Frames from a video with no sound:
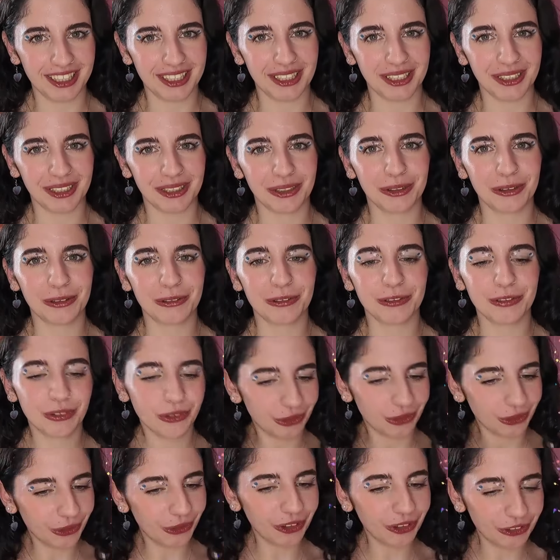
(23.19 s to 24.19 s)
you
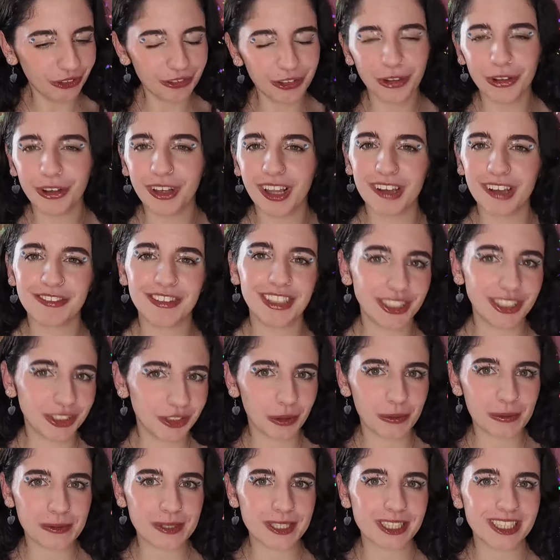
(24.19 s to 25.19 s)
for all of your lovely
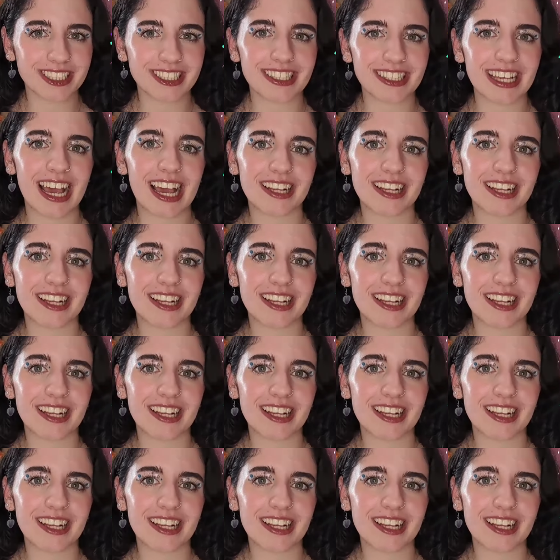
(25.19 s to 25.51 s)
comments